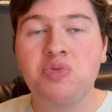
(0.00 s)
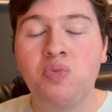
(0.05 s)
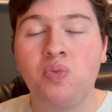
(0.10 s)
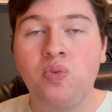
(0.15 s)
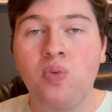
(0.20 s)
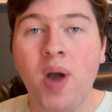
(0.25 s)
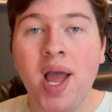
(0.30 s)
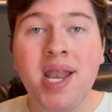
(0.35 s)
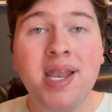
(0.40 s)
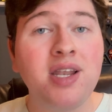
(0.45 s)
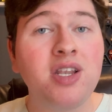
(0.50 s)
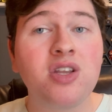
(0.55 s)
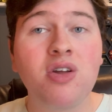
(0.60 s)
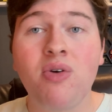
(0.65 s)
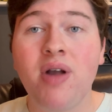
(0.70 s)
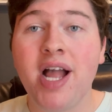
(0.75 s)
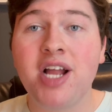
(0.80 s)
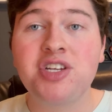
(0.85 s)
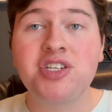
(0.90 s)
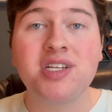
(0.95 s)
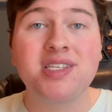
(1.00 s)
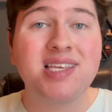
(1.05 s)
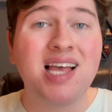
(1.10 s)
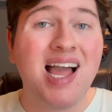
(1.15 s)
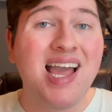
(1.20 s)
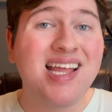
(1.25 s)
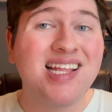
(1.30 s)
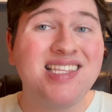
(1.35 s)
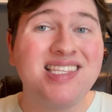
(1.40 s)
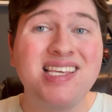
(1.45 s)
went in directions
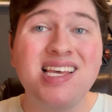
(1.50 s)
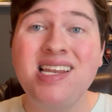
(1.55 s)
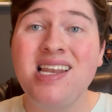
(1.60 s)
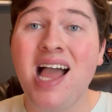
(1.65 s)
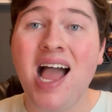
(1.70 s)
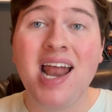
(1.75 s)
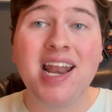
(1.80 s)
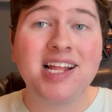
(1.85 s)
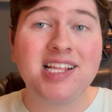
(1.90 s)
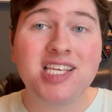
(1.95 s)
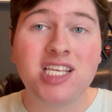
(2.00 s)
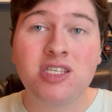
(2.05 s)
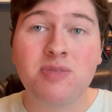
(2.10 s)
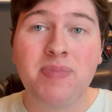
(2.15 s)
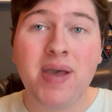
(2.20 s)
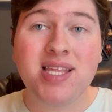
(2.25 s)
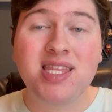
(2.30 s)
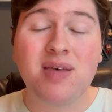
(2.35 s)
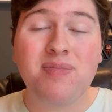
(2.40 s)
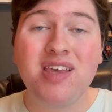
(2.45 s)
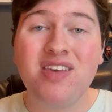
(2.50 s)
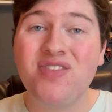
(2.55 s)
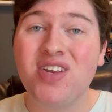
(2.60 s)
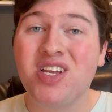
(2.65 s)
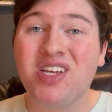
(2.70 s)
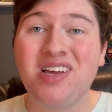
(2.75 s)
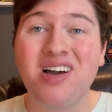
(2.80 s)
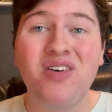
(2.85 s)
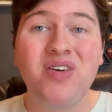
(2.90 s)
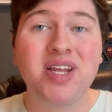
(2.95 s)
I did not anticipate them
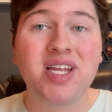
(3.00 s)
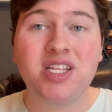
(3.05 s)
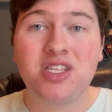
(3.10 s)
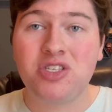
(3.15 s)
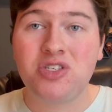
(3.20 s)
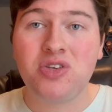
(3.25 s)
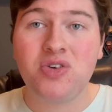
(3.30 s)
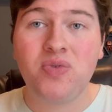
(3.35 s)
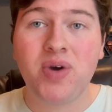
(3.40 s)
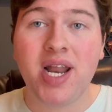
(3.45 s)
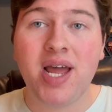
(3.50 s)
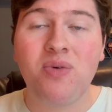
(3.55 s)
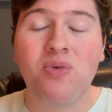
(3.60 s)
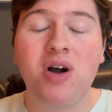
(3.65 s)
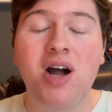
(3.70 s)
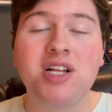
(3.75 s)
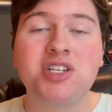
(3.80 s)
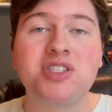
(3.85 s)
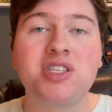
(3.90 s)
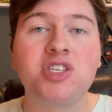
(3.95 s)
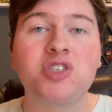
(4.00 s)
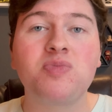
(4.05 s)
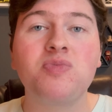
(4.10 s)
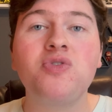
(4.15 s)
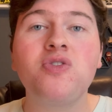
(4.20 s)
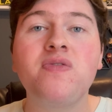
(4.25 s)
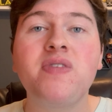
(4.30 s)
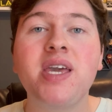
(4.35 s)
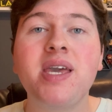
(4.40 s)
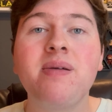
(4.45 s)
even going into when I watched this
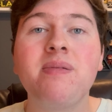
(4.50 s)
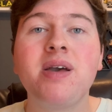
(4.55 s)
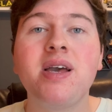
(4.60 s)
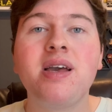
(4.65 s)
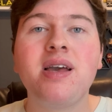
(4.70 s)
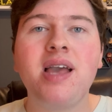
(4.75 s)
movie.